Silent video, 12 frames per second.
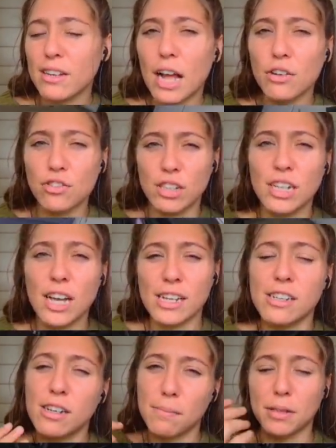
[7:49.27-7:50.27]
naturally I
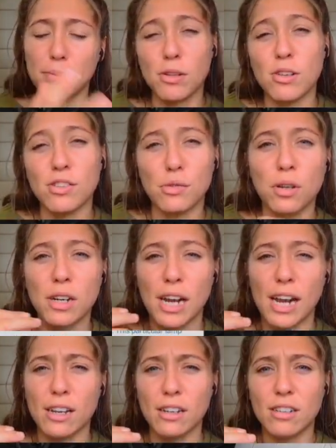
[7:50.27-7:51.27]
ended up at the beauty store
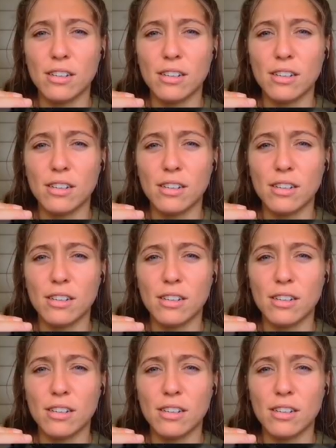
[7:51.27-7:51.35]
and,